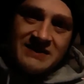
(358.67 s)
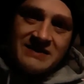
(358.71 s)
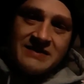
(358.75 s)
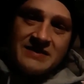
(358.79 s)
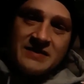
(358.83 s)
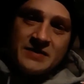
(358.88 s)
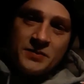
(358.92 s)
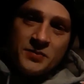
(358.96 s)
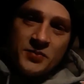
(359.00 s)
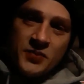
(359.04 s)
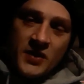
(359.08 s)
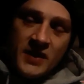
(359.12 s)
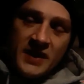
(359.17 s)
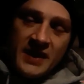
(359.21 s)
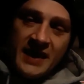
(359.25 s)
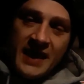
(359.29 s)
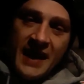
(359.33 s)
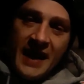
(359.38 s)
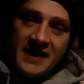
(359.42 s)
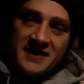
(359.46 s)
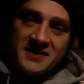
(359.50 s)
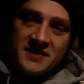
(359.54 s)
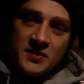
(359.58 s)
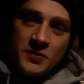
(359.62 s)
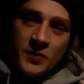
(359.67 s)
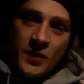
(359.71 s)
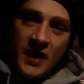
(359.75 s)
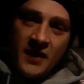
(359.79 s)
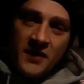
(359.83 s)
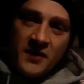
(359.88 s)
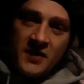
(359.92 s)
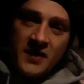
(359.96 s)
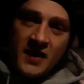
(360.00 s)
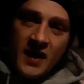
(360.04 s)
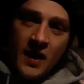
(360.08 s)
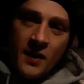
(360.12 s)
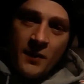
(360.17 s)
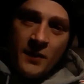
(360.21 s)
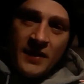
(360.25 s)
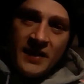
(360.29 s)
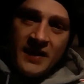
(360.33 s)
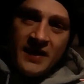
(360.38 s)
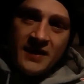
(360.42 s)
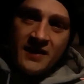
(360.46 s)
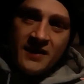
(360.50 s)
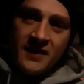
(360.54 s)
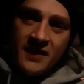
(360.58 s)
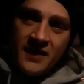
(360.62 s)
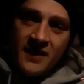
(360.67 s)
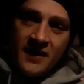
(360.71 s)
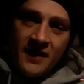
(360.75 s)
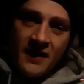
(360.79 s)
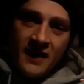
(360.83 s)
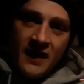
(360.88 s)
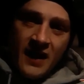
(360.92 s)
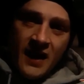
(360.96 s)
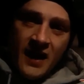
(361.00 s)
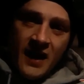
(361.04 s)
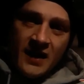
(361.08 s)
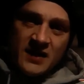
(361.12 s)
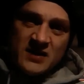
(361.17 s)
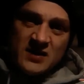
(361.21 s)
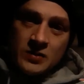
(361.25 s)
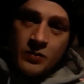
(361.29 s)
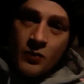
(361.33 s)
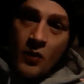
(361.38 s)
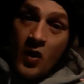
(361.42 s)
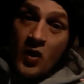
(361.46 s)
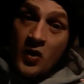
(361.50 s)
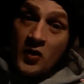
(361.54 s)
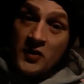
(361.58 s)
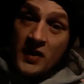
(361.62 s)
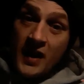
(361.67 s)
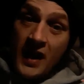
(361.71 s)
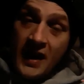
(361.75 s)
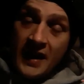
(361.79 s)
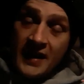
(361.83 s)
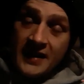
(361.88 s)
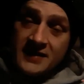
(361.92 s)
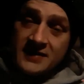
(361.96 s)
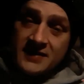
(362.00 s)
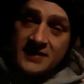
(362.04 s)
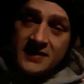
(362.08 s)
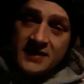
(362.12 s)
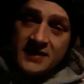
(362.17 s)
some pretty nasty weather coming tomorrow night